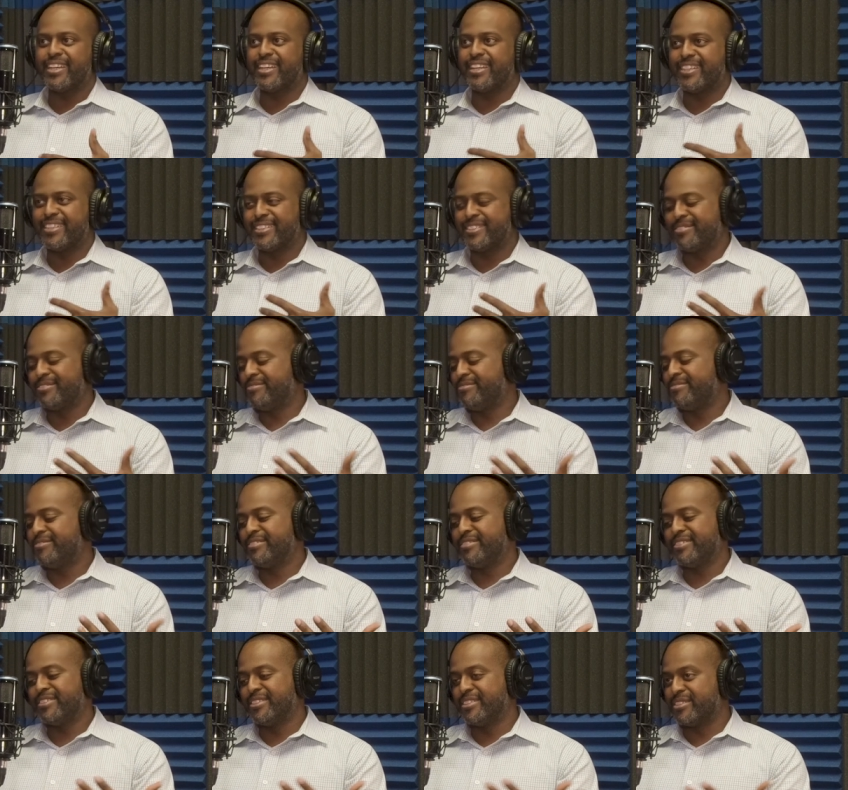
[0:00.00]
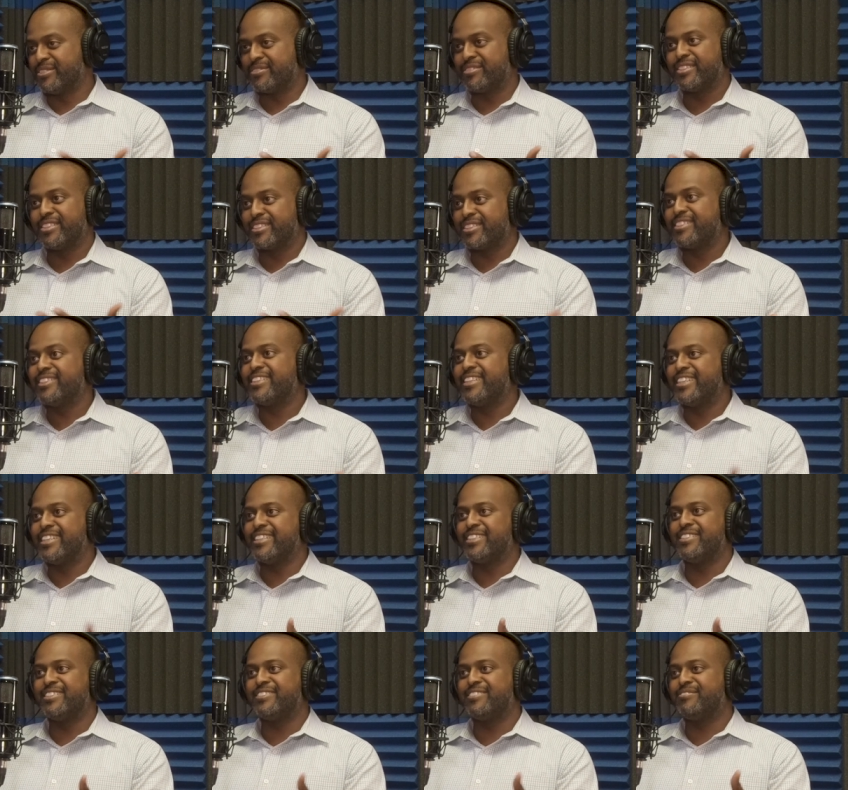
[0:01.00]
and you know, sixty
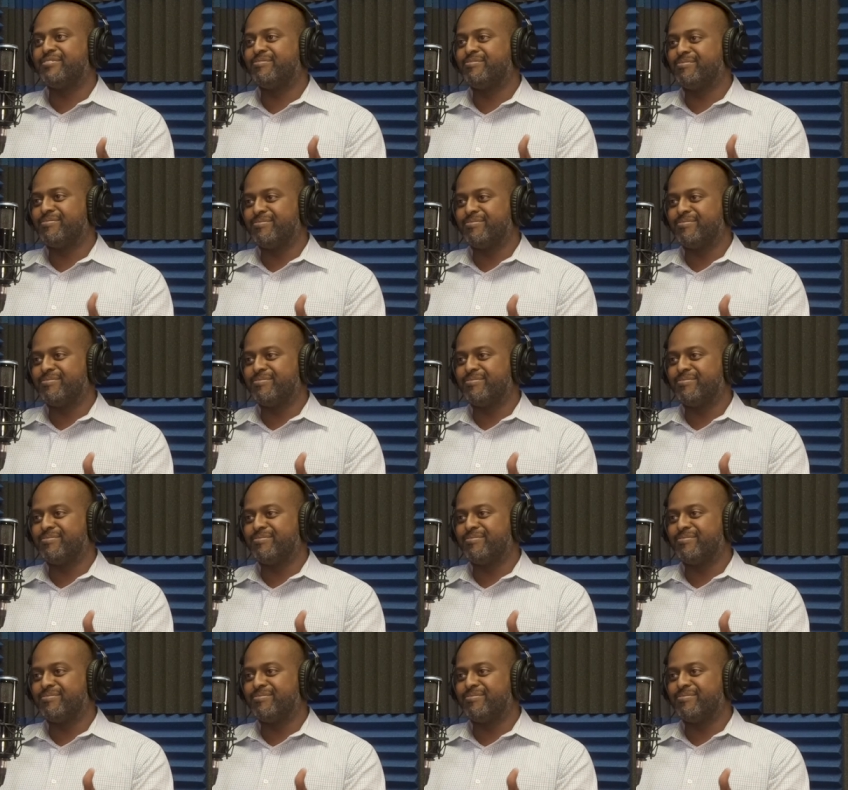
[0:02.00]
days.